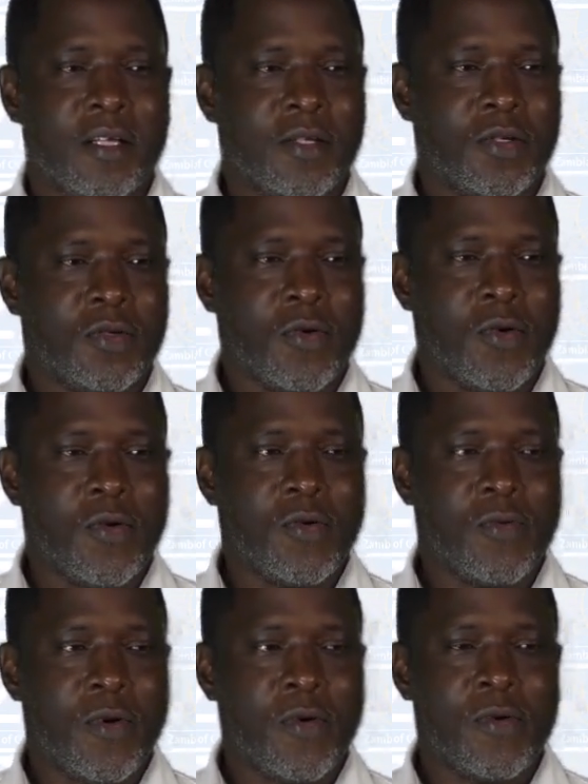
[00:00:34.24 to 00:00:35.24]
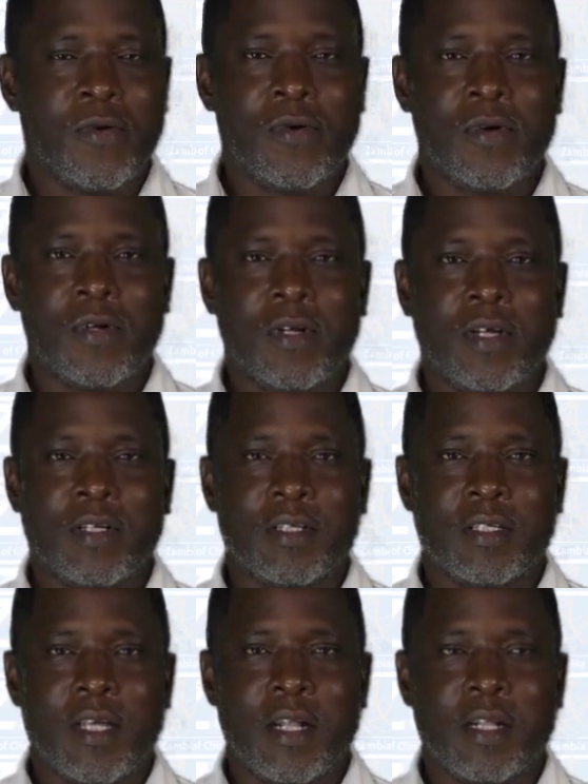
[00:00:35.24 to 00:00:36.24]
So we'll
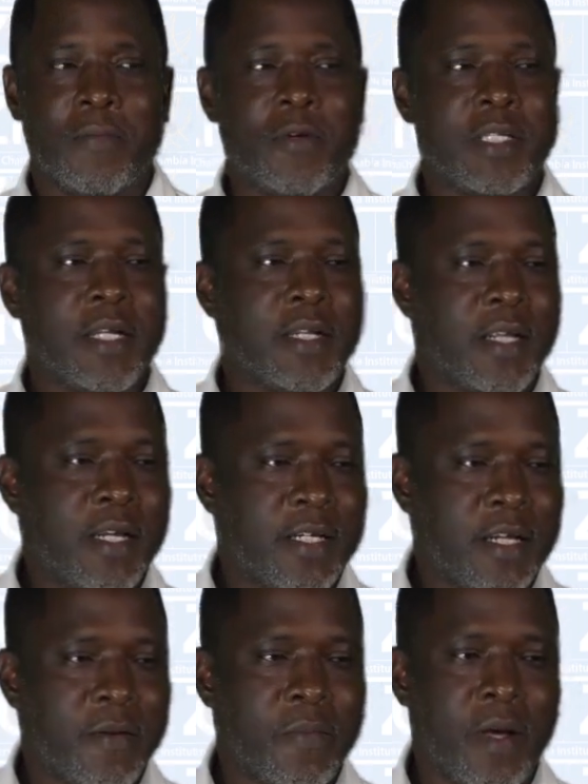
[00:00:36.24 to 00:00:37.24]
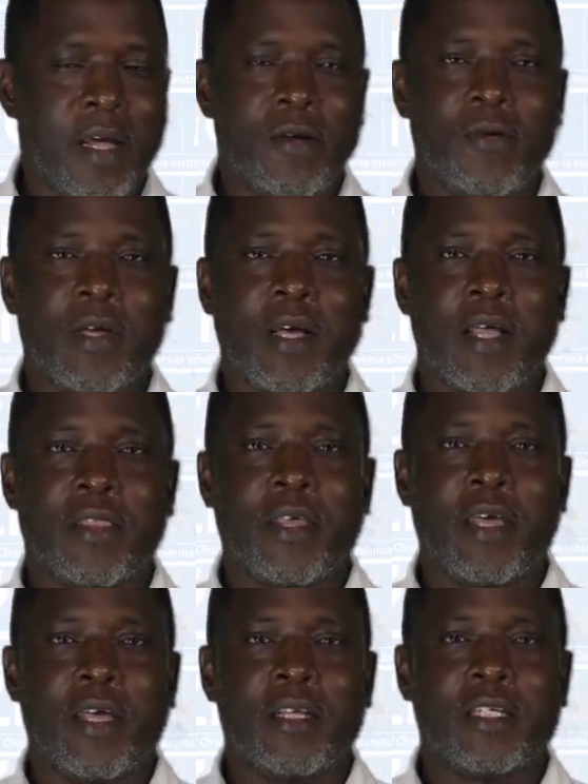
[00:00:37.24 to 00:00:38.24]
start the presentation by looking at
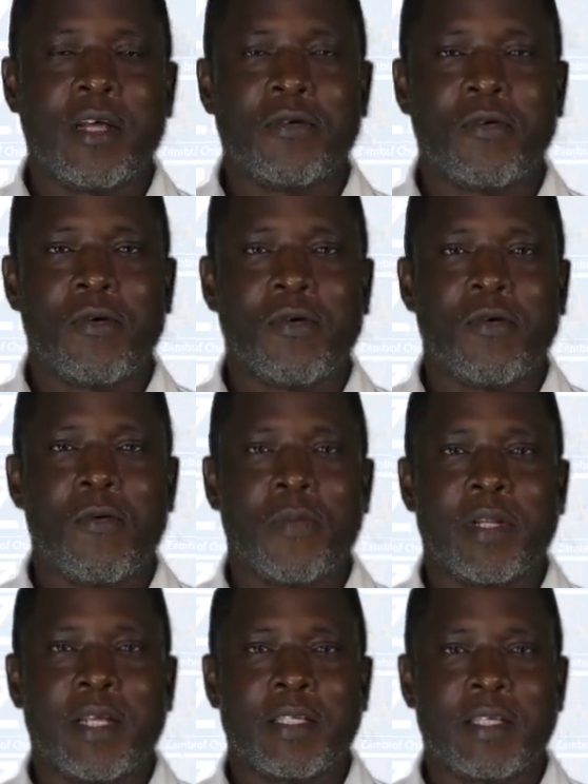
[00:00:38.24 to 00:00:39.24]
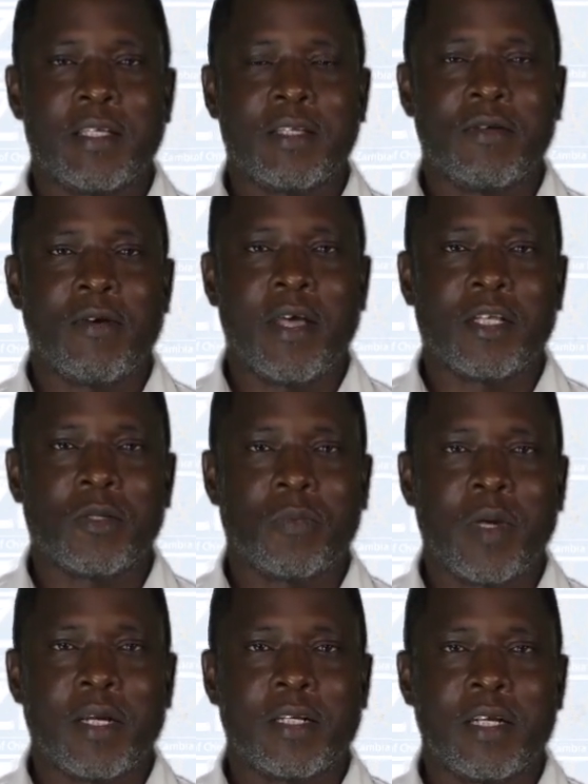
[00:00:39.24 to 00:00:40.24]
the general competences you are
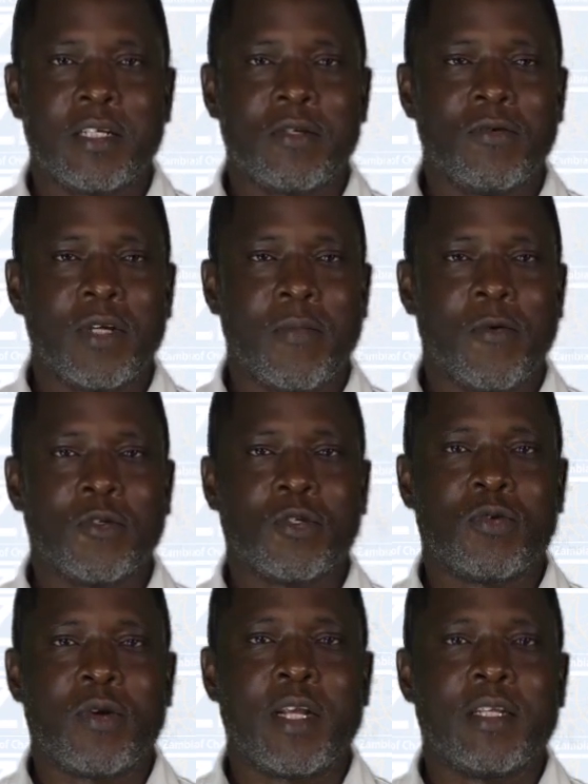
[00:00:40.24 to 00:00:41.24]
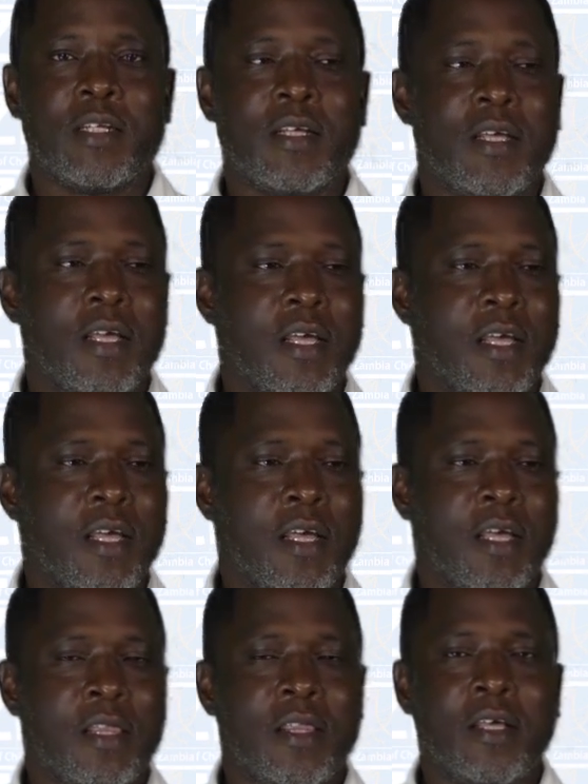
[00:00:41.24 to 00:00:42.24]
expected to demonstrate
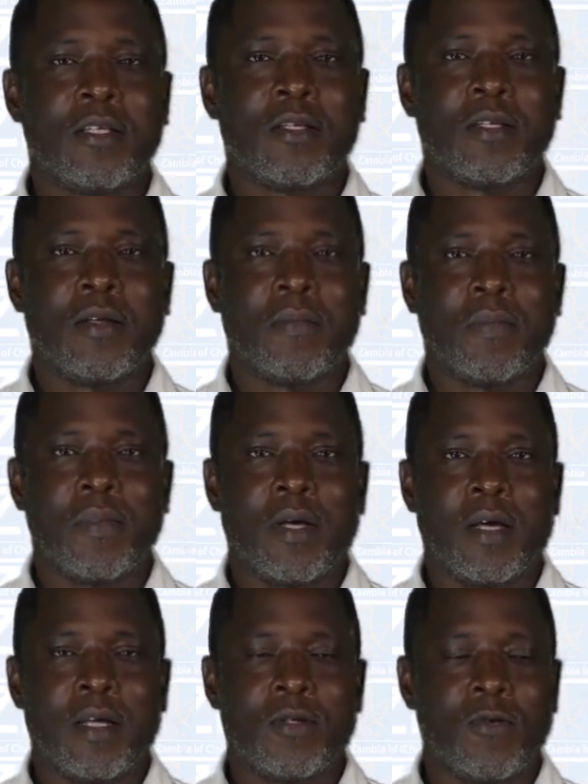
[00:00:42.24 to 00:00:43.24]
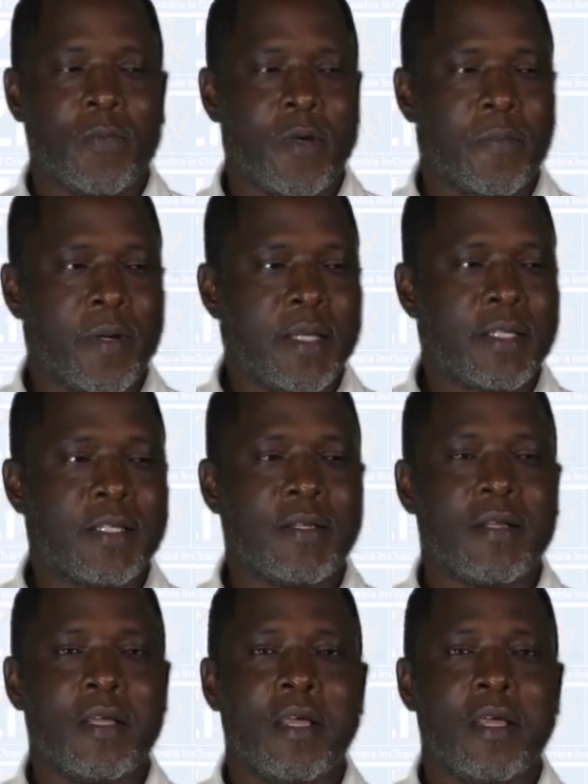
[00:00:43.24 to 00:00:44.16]
in these two papers.